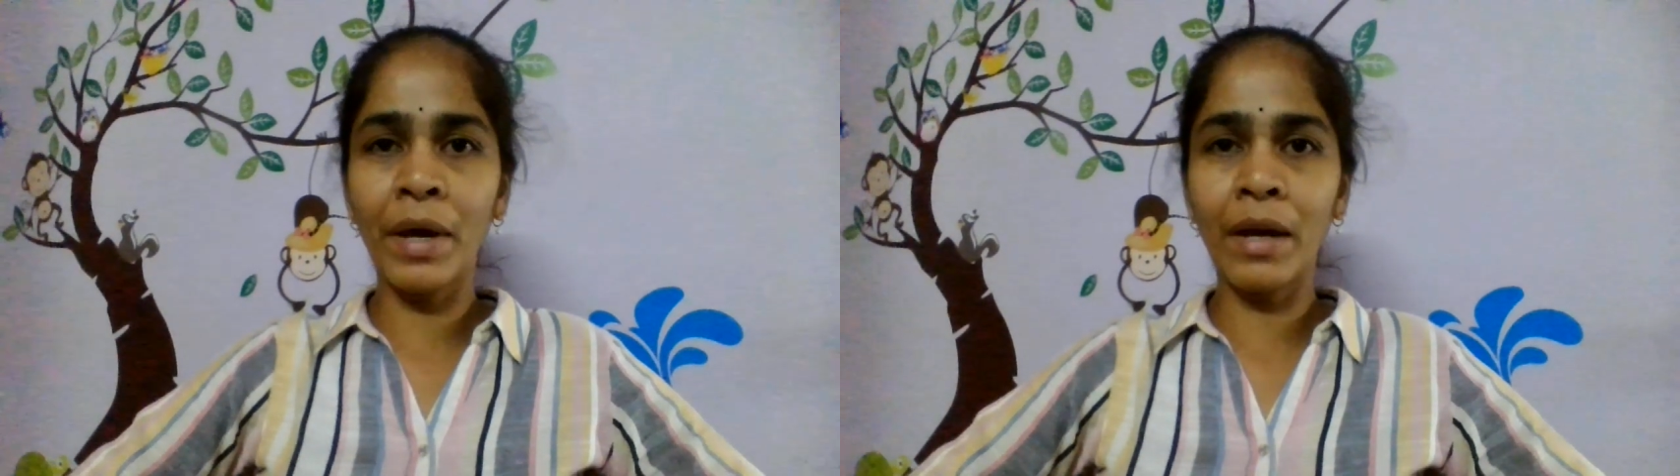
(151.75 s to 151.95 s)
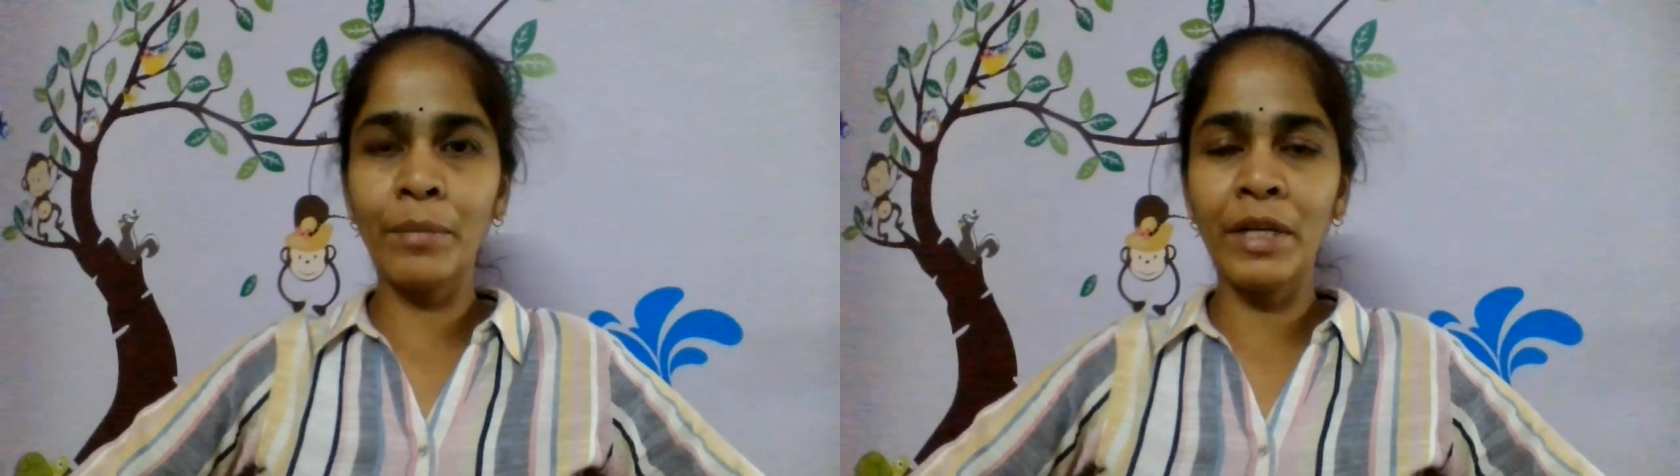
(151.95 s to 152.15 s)

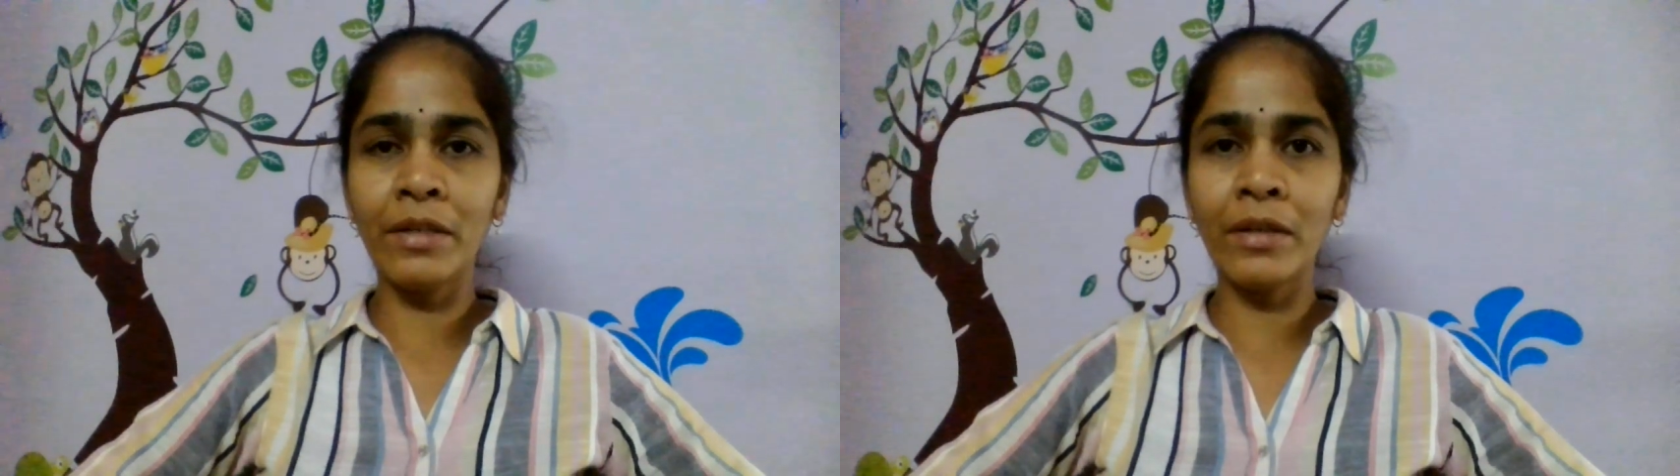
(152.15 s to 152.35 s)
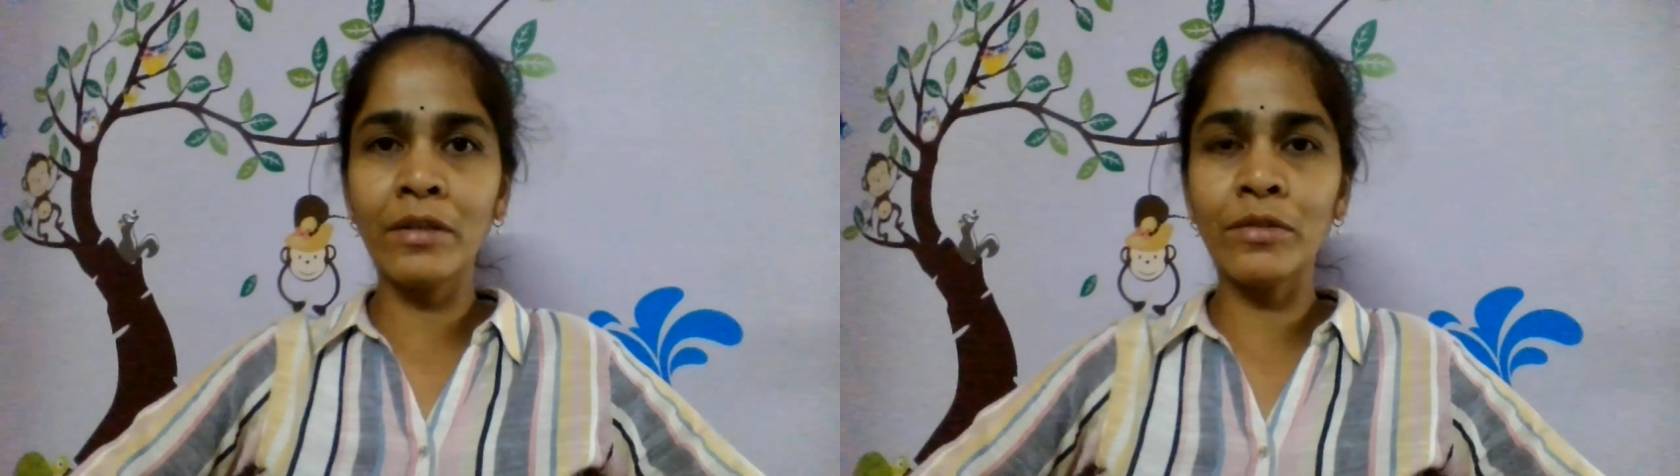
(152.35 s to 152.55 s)

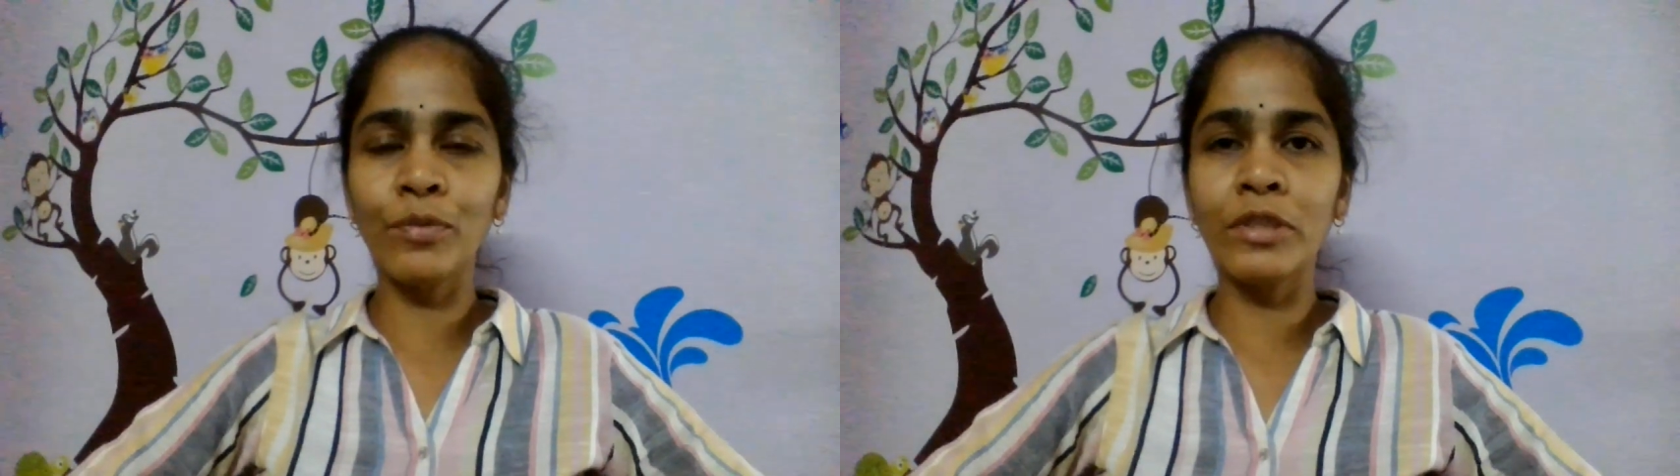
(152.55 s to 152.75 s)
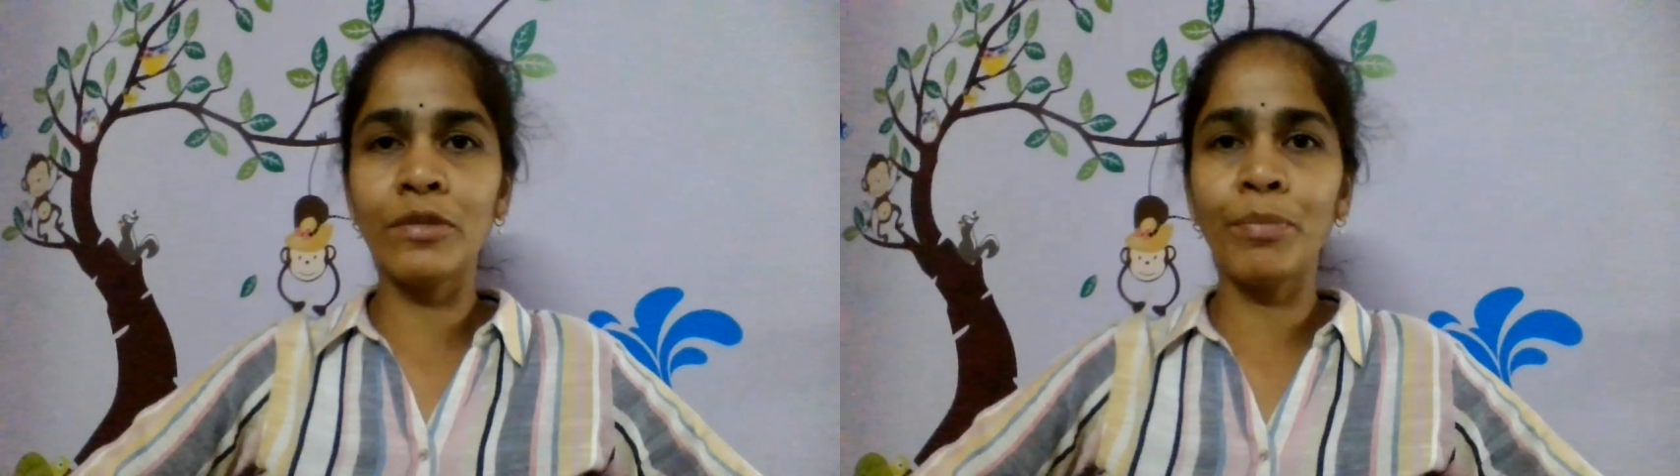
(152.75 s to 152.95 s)

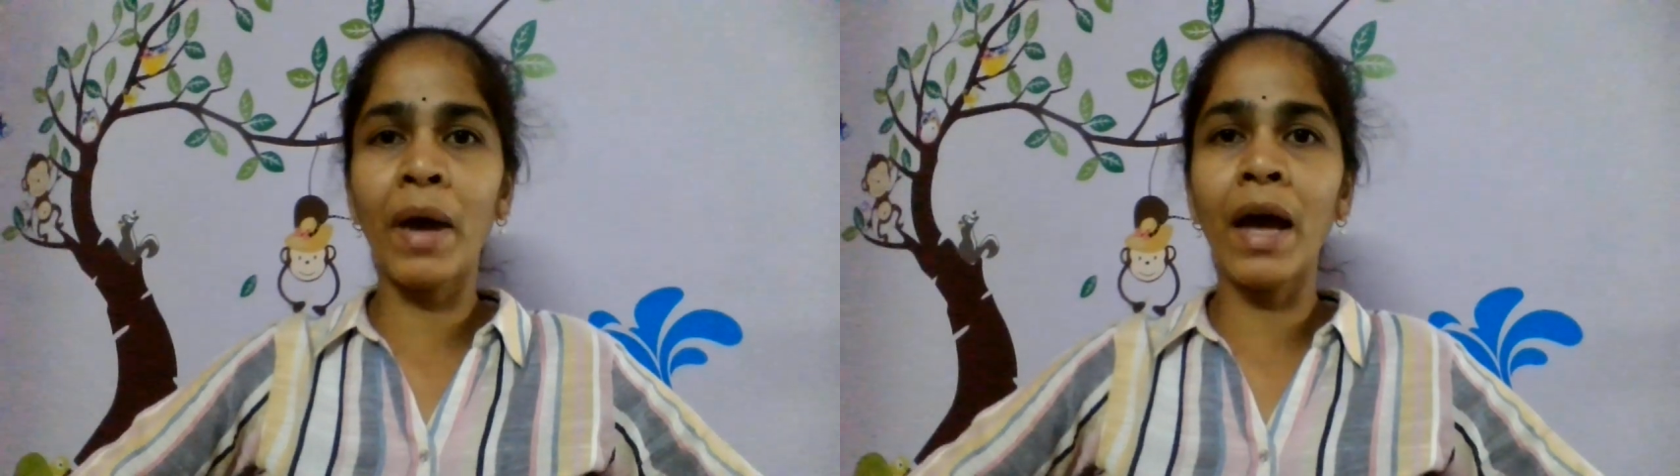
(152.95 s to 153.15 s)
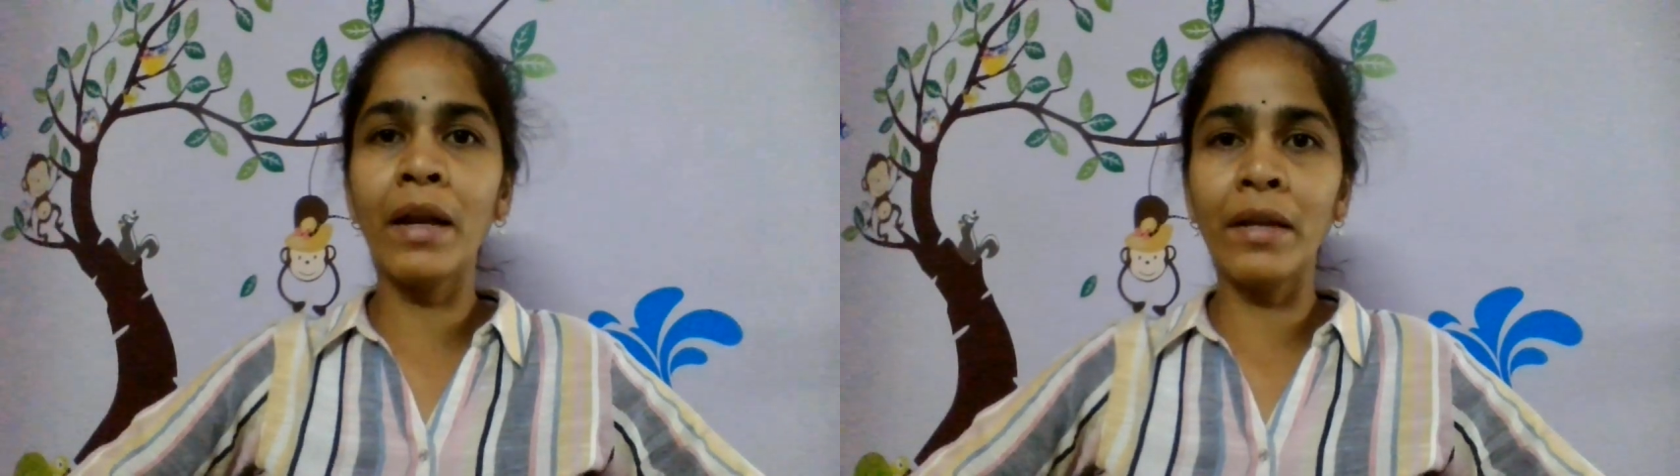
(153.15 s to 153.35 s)
parameters which
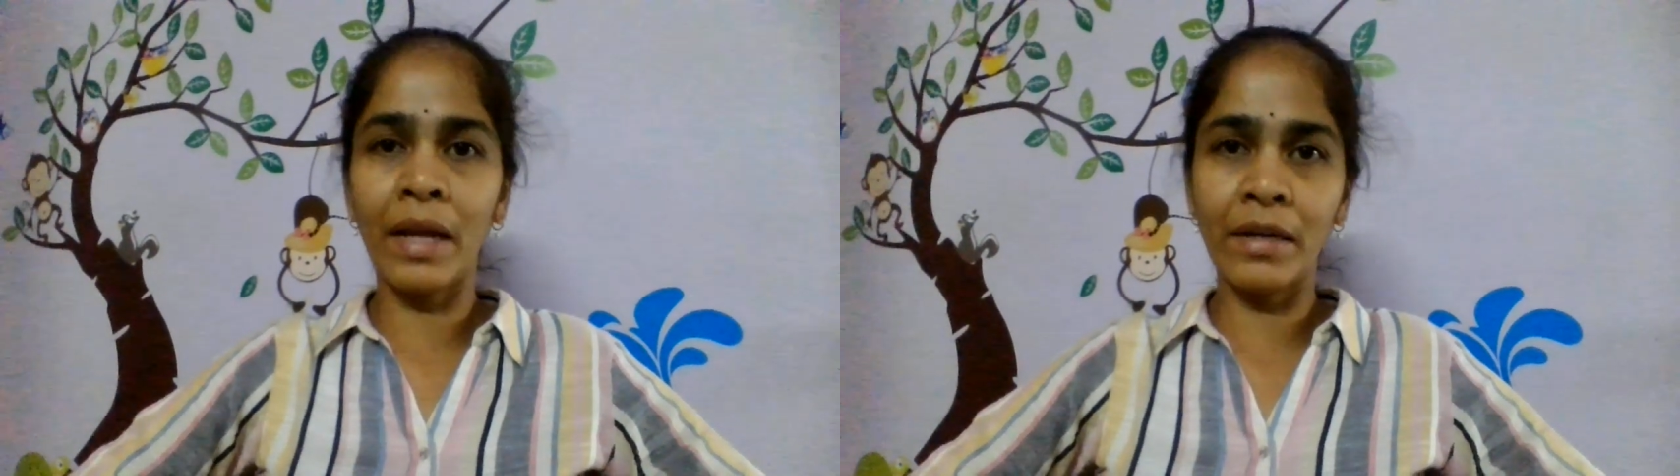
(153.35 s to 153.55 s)
span